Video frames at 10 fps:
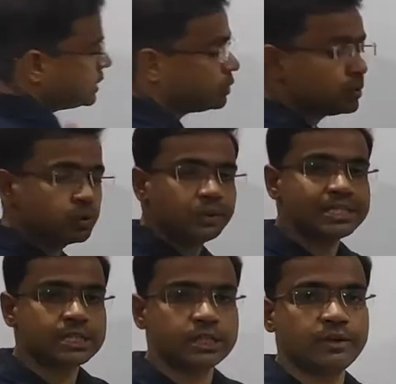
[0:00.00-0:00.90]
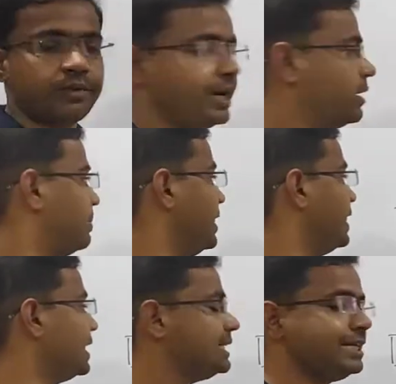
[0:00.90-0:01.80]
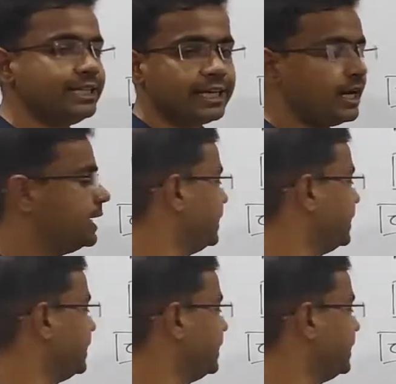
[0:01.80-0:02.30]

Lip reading: to twist the wire by angle theta,